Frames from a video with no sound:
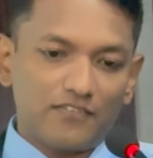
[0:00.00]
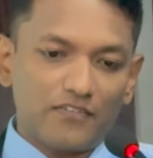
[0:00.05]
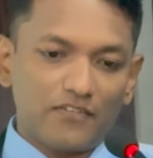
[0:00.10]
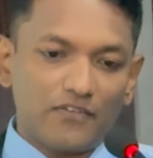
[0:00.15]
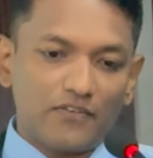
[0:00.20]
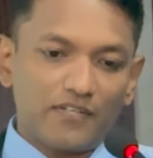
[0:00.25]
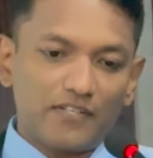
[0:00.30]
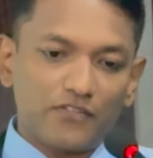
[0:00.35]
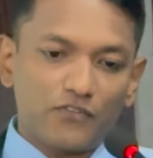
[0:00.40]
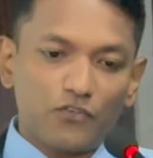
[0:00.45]

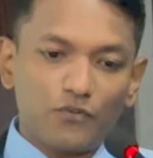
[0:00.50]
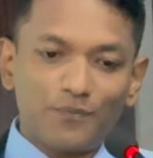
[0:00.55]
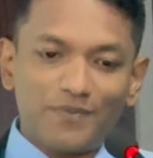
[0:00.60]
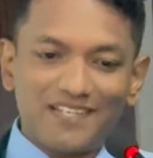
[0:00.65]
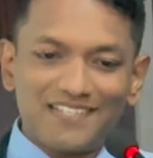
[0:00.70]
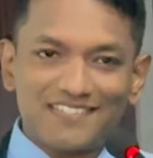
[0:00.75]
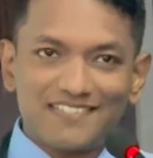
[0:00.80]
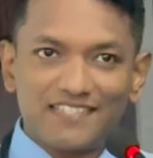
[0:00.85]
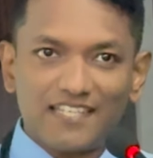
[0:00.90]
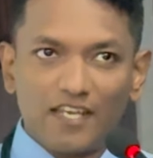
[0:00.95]
it could
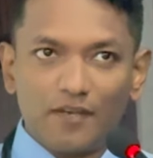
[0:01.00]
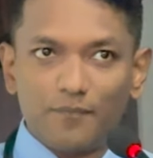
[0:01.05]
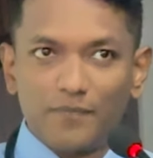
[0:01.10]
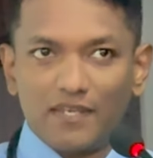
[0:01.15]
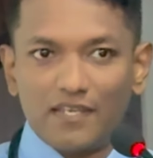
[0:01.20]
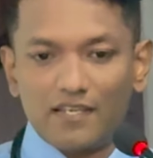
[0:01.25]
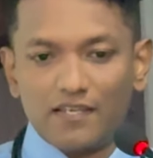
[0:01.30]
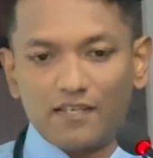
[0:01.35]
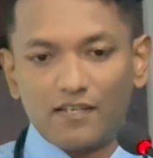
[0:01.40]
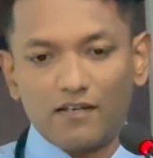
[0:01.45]
be a
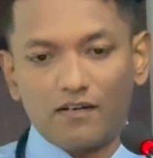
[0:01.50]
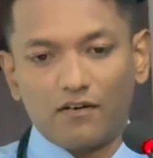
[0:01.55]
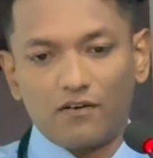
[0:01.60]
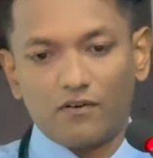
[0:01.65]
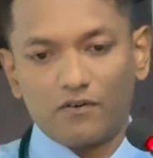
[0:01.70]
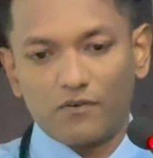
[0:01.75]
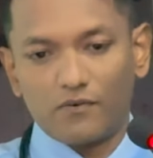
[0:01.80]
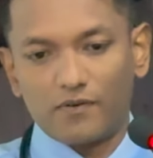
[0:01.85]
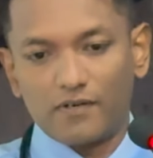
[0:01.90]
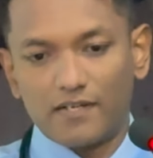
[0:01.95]
STEMI
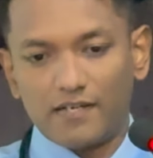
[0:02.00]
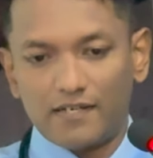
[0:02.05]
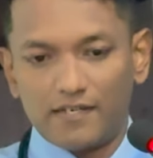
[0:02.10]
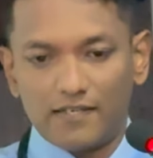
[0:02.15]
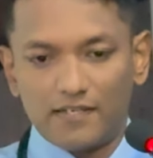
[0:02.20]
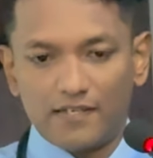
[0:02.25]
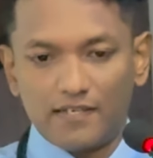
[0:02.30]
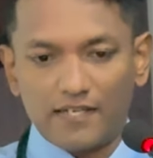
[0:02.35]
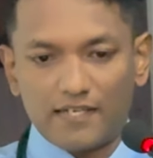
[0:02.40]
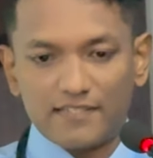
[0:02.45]
or
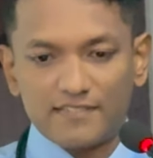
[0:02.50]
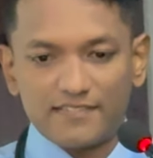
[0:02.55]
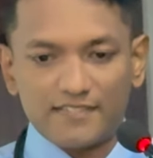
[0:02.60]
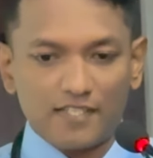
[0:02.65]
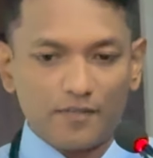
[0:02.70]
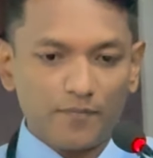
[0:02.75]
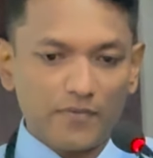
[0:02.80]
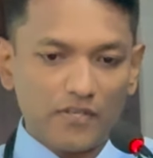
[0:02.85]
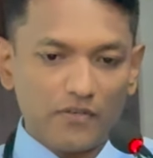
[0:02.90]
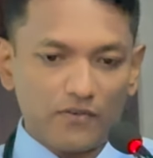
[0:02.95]

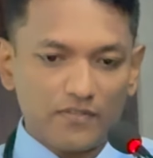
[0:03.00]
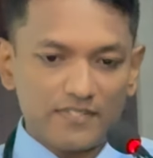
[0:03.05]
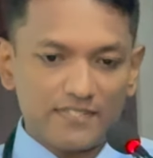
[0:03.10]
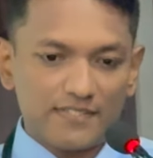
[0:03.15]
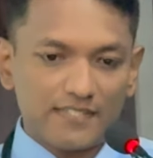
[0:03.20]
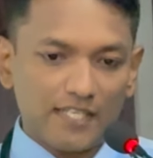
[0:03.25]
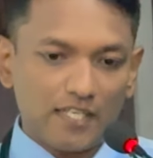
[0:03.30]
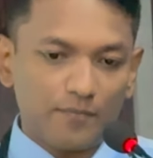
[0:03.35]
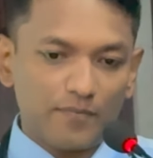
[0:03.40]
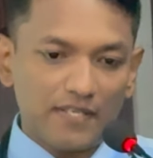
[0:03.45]
non-STEMI or
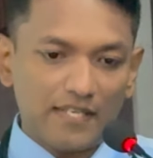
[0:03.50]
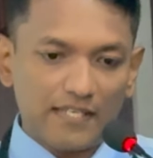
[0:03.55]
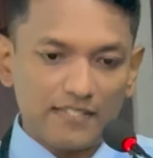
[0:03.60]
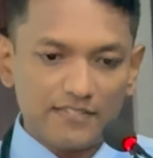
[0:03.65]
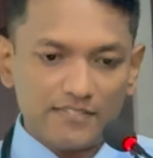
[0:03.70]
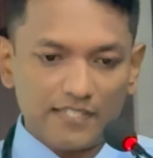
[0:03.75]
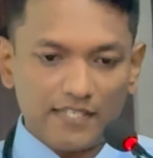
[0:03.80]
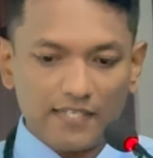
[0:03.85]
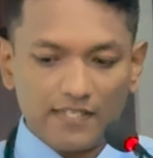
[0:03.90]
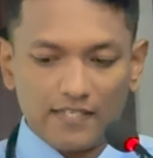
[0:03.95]
unstable
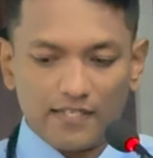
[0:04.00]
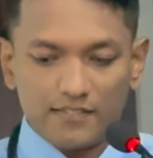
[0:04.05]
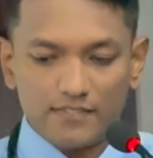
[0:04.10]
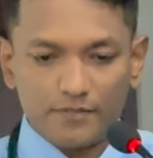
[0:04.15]
angina,